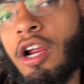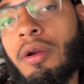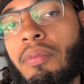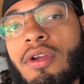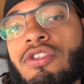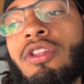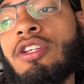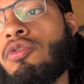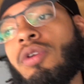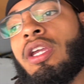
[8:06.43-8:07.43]
compressor
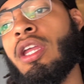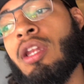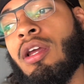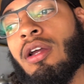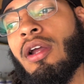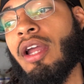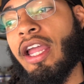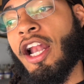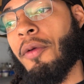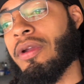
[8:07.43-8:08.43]
this weekend,
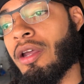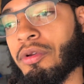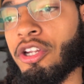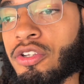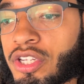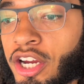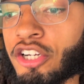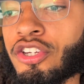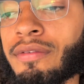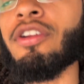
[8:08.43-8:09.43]
and I'll be able to use the air
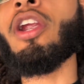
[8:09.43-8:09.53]
shifter